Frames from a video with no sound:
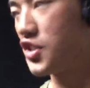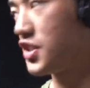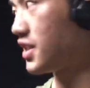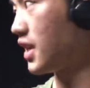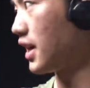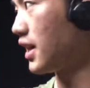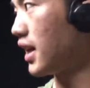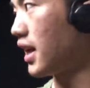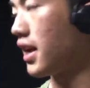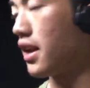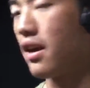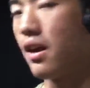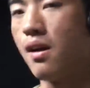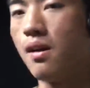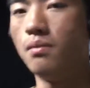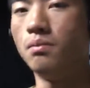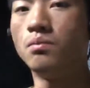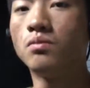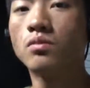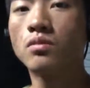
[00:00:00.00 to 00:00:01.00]
just say that
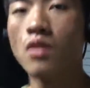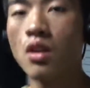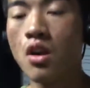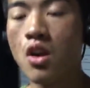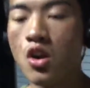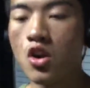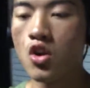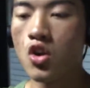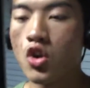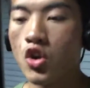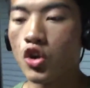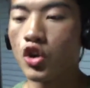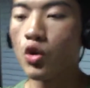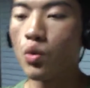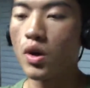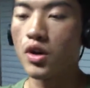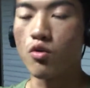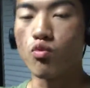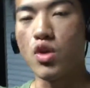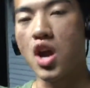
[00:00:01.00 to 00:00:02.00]
you
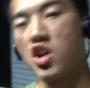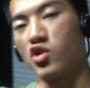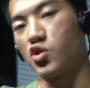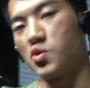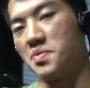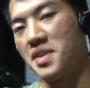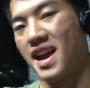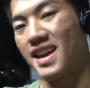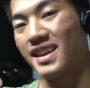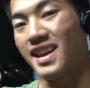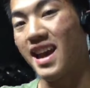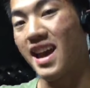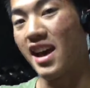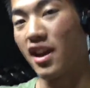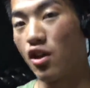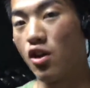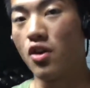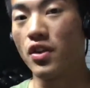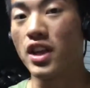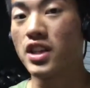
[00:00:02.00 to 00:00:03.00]
don't want to round your back
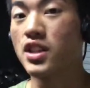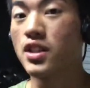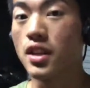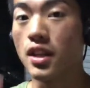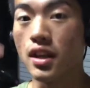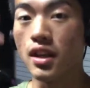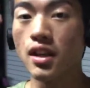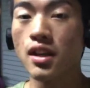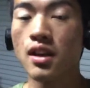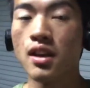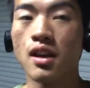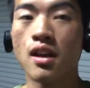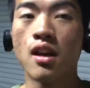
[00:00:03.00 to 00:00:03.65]
at all. That's the